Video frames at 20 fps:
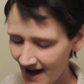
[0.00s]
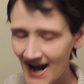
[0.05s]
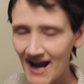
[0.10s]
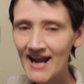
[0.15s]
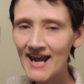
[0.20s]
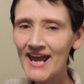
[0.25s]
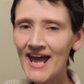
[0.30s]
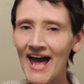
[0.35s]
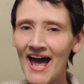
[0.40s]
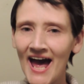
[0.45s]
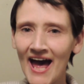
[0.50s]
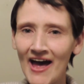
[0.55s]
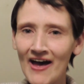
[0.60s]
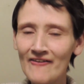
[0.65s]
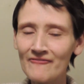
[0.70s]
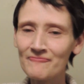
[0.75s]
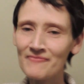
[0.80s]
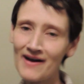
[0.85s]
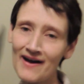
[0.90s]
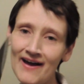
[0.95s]
I
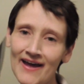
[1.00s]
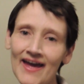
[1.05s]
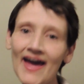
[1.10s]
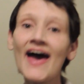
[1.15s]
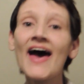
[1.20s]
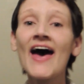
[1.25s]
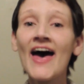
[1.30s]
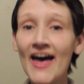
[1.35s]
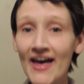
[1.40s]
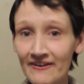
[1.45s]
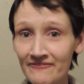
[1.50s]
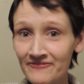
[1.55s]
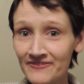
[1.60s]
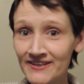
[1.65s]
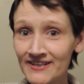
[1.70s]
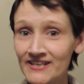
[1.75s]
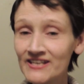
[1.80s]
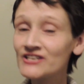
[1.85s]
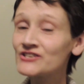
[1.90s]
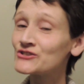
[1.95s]
have my
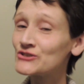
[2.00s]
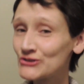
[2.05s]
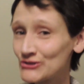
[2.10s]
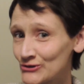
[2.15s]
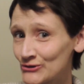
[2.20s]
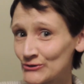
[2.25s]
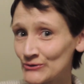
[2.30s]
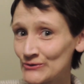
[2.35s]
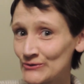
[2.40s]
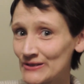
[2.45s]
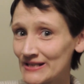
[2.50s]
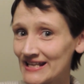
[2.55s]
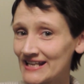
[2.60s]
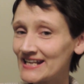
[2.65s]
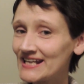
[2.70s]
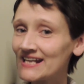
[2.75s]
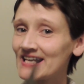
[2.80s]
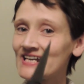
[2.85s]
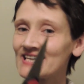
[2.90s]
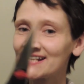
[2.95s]
heavy
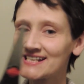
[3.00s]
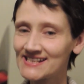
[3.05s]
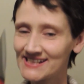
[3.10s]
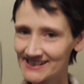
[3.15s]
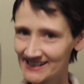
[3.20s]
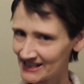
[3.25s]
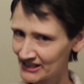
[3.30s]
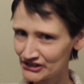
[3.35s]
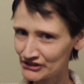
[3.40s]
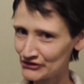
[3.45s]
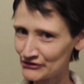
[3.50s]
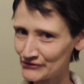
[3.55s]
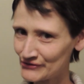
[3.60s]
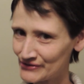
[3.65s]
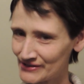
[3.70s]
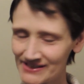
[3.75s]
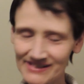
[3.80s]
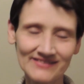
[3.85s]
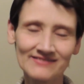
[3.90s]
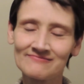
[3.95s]
duty
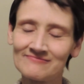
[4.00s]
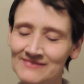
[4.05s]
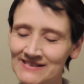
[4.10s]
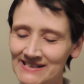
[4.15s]
scissors.